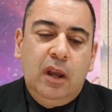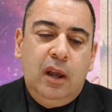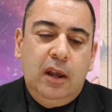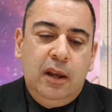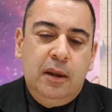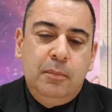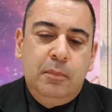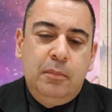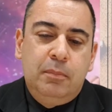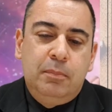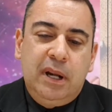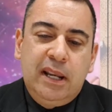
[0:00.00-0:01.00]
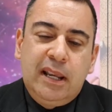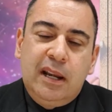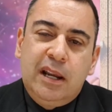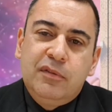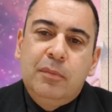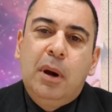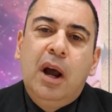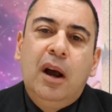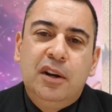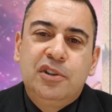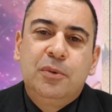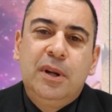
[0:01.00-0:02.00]
But again, even
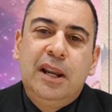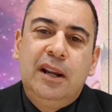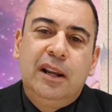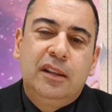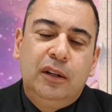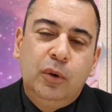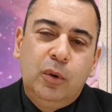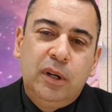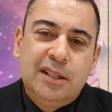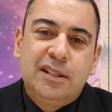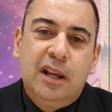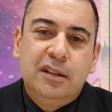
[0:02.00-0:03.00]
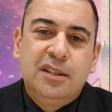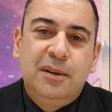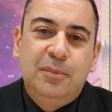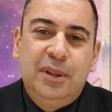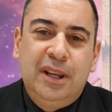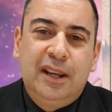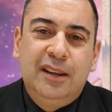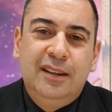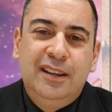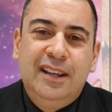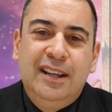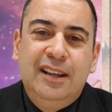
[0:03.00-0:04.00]
partial healing, the Lord has done something.
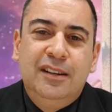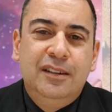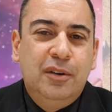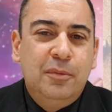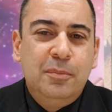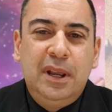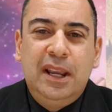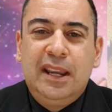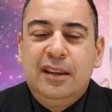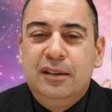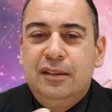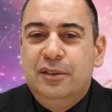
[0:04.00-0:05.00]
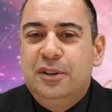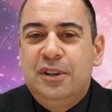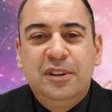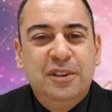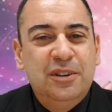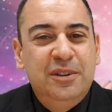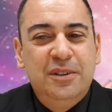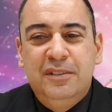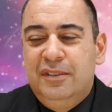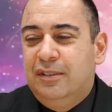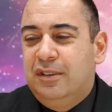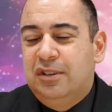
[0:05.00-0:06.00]
Not me, not you,
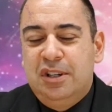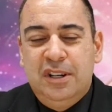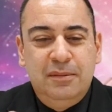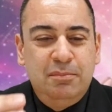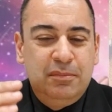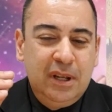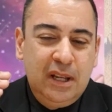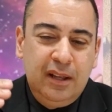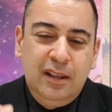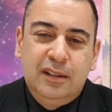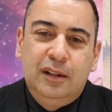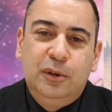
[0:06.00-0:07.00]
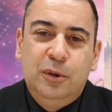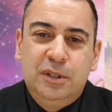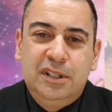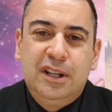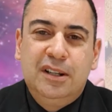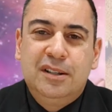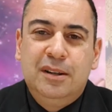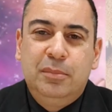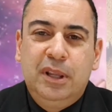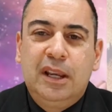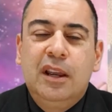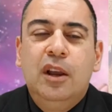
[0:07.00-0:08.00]
not Jim. The Lord's done
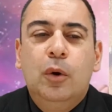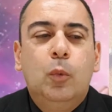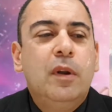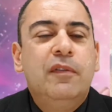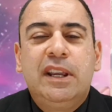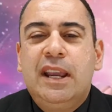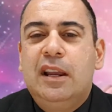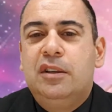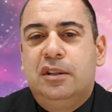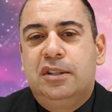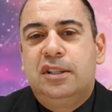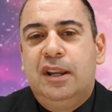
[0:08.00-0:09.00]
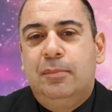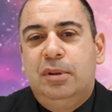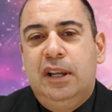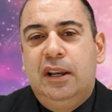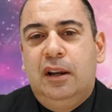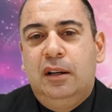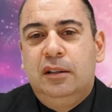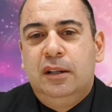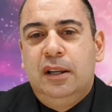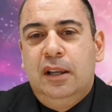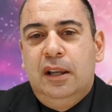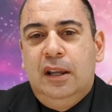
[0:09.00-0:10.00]
something. We've again just stepped out.
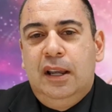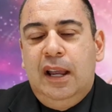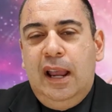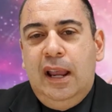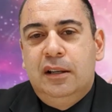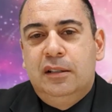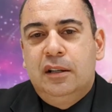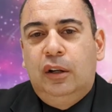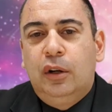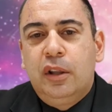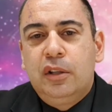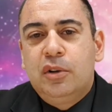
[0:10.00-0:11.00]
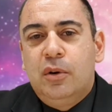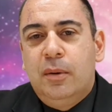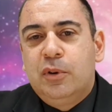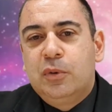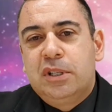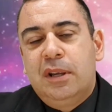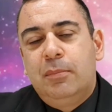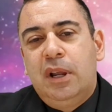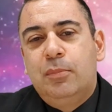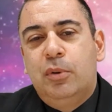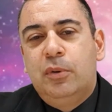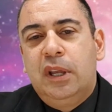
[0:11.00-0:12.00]
And a lot of the time you'll see
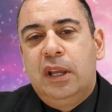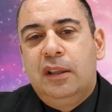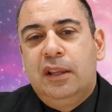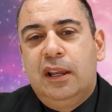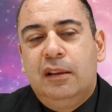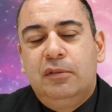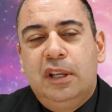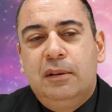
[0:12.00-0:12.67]
people, they're